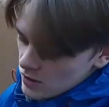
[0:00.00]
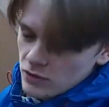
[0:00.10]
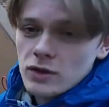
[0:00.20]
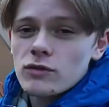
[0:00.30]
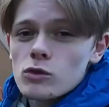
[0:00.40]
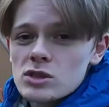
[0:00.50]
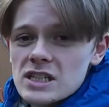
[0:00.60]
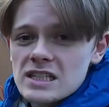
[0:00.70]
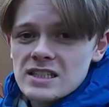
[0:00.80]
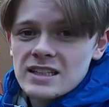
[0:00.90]
For a
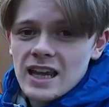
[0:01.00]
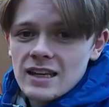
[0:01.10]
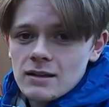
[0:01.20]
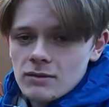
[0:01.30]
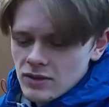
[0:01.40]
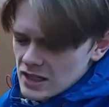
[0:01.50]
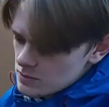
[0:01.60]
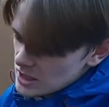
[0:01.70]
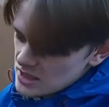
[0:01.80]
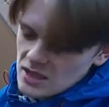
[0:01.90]
4-season tent, this
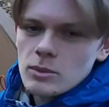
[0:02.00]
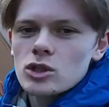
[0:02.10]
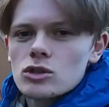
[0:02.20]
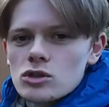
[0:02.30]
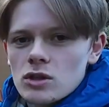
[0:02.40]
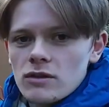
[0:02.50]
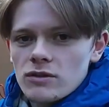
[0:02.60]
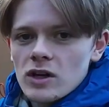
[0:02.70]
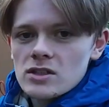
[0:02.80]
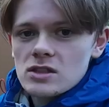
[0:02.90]
might seem unusual at
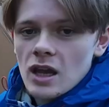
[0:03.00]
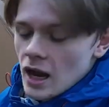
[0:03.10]
first,